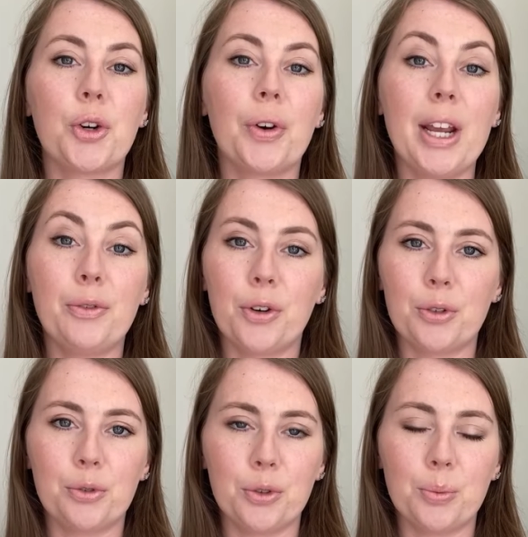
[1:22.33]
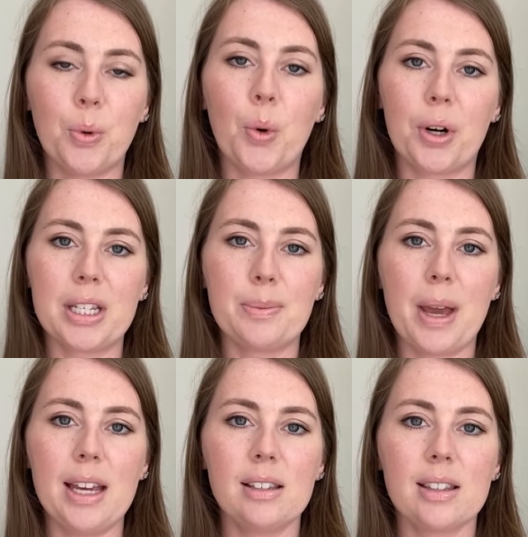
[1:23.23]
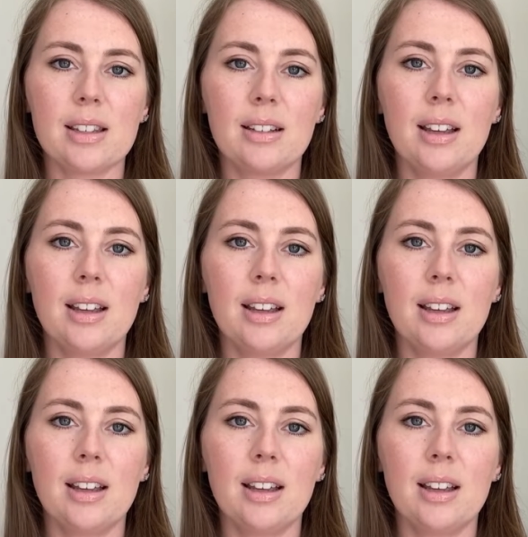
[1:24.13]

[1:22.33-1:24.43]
create for a room or a space.